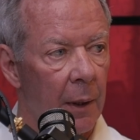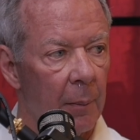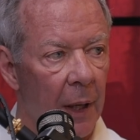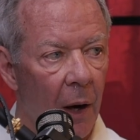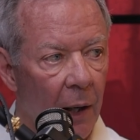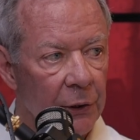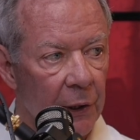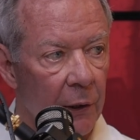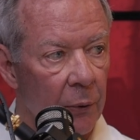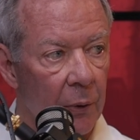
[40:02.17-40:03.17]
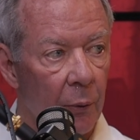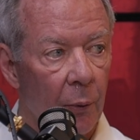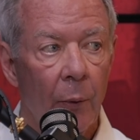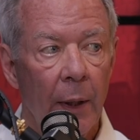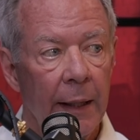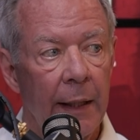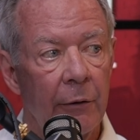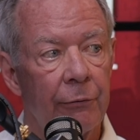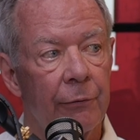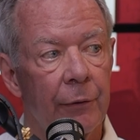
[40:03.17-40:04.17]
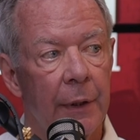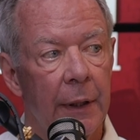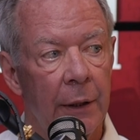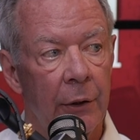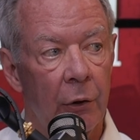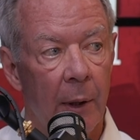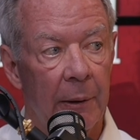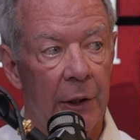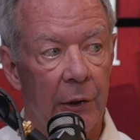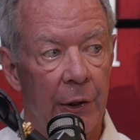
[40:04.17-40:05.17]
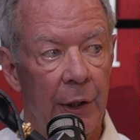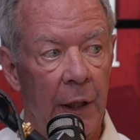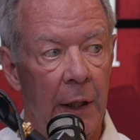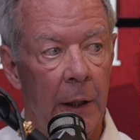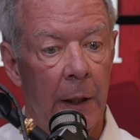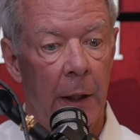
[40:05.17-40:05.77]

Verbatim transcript: but also, what if in Deuteronomy thirteen,